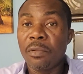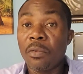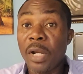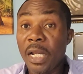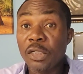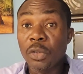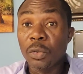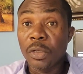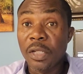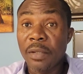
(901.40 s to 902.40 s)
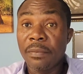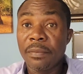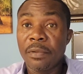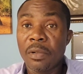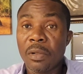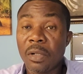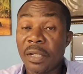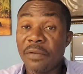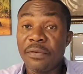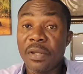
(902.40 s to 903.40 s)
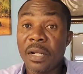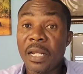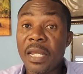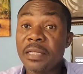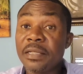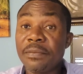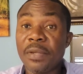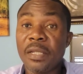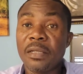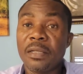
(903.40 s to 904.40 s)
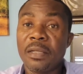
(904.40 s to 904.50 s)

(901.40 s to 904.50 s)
when I show them or give them an estimate,